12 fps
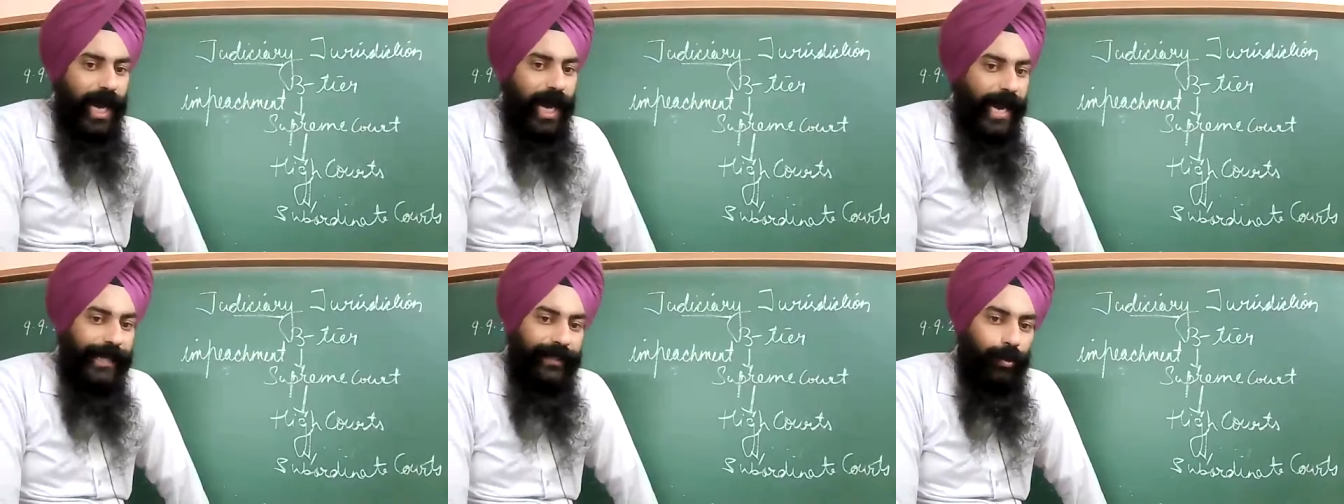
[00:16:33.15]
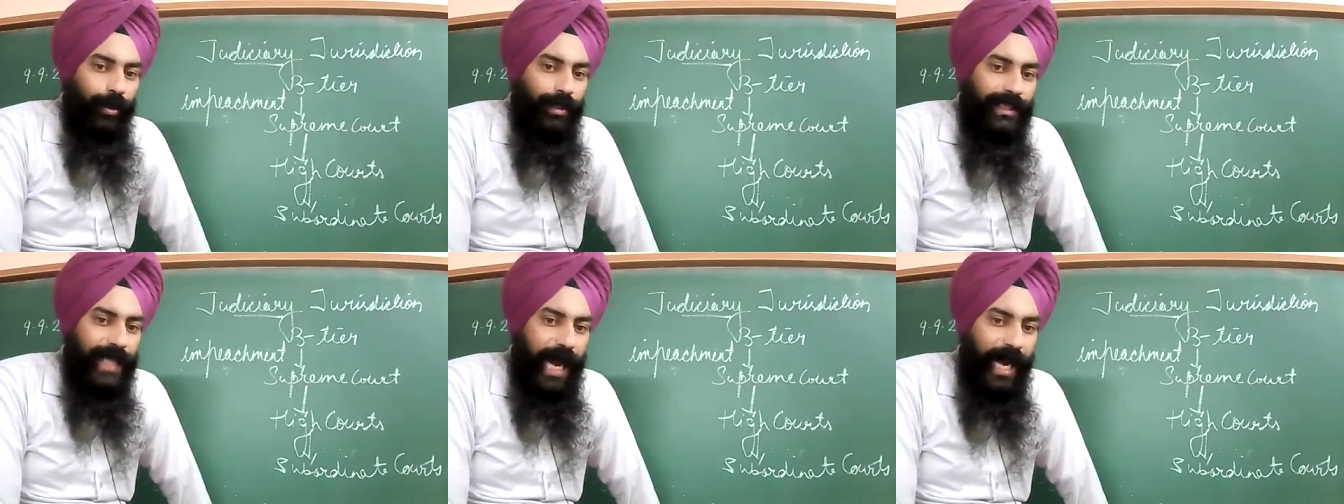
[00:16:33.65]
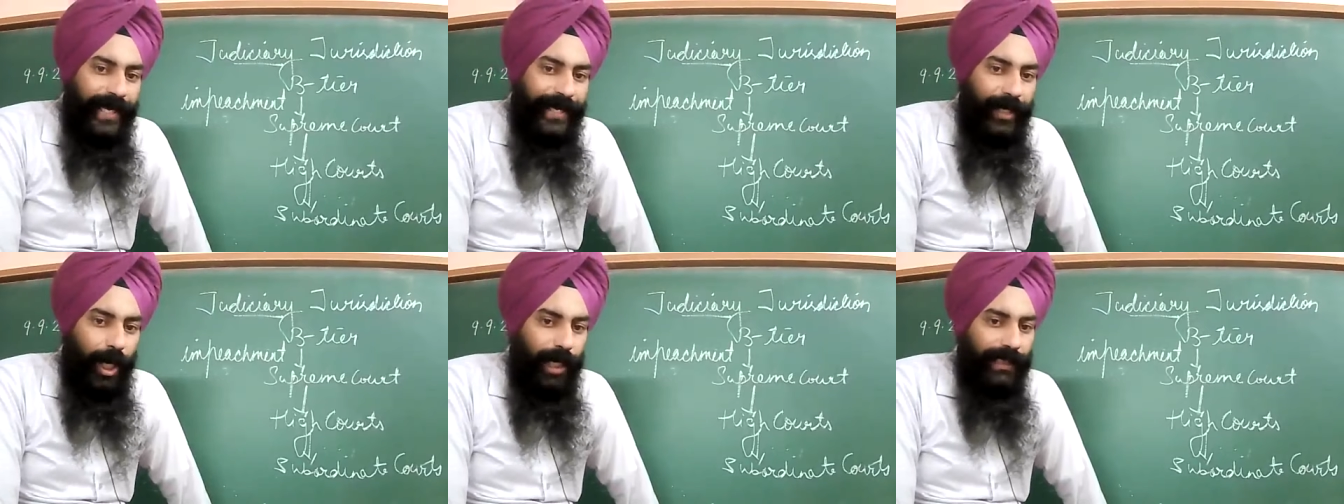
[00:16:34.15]
High courts are
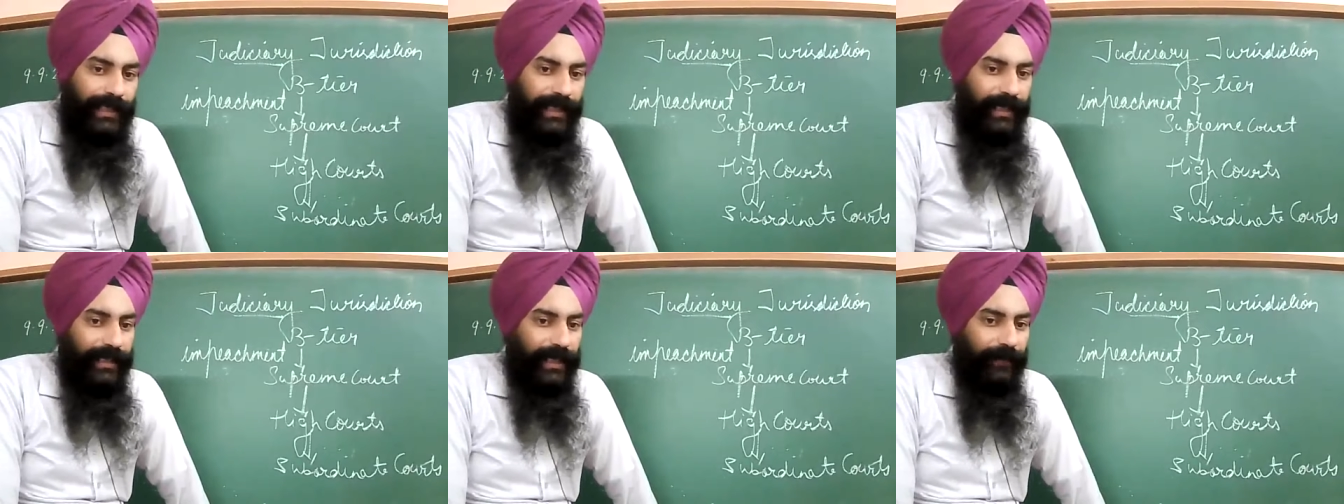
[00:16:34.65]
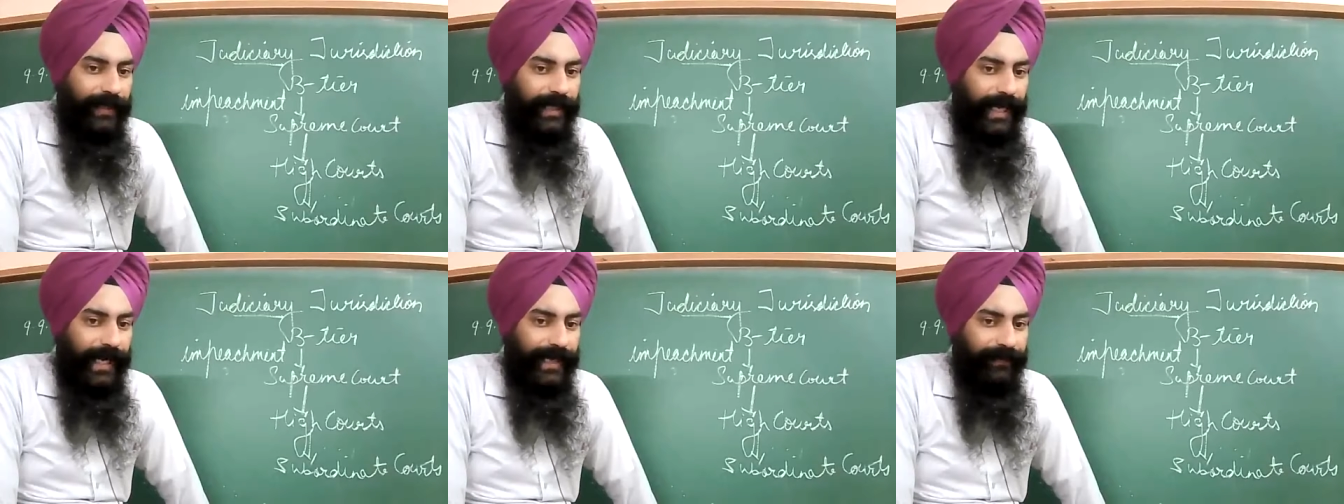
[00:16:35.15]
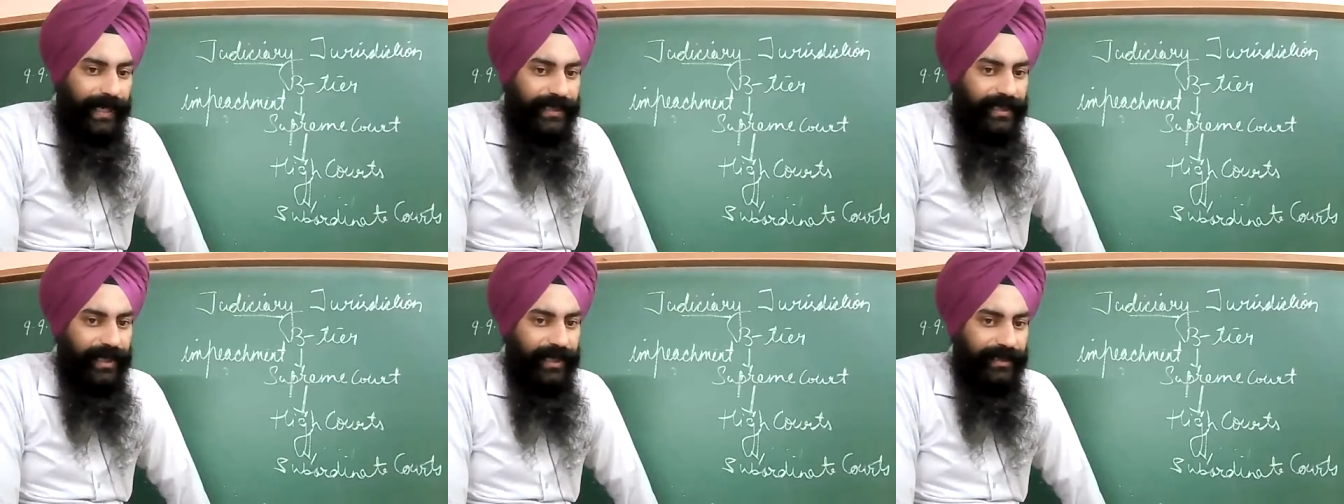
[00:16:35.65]
not related with the
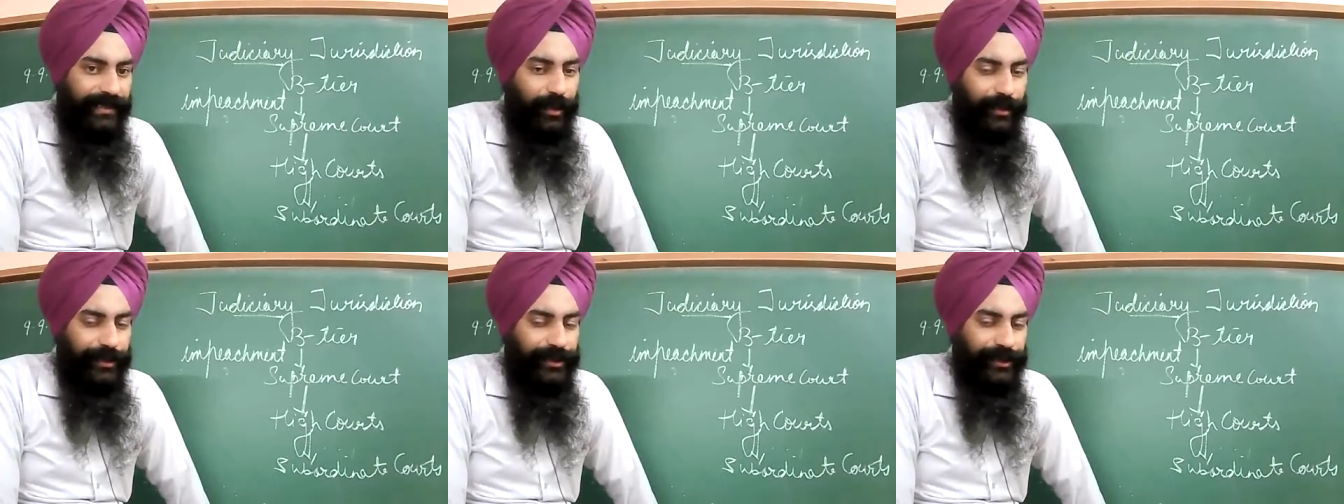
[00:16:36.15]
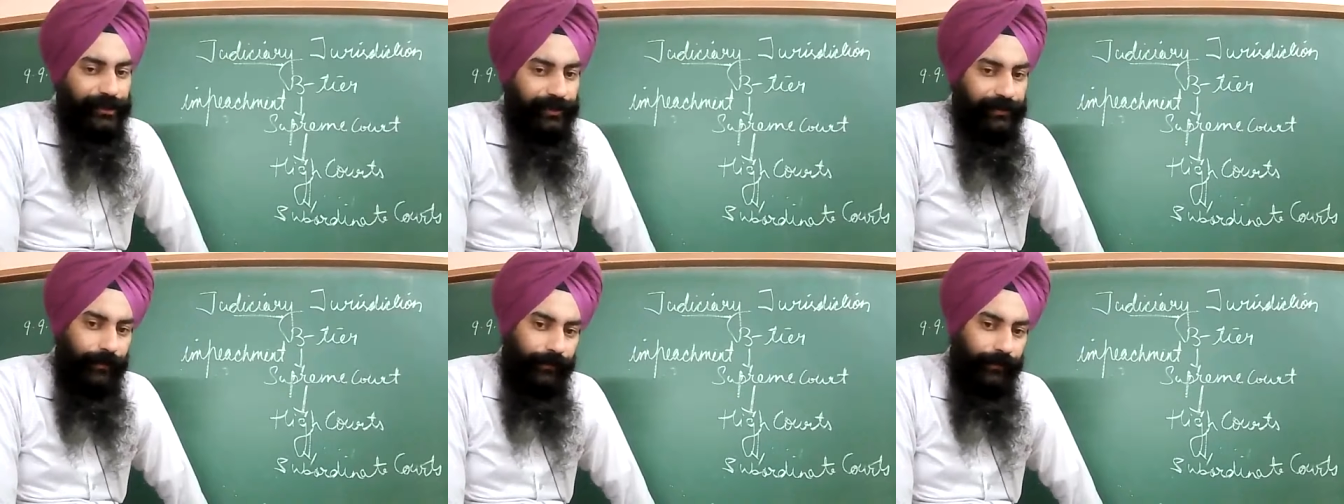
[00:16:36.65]
advisory jurisdiction.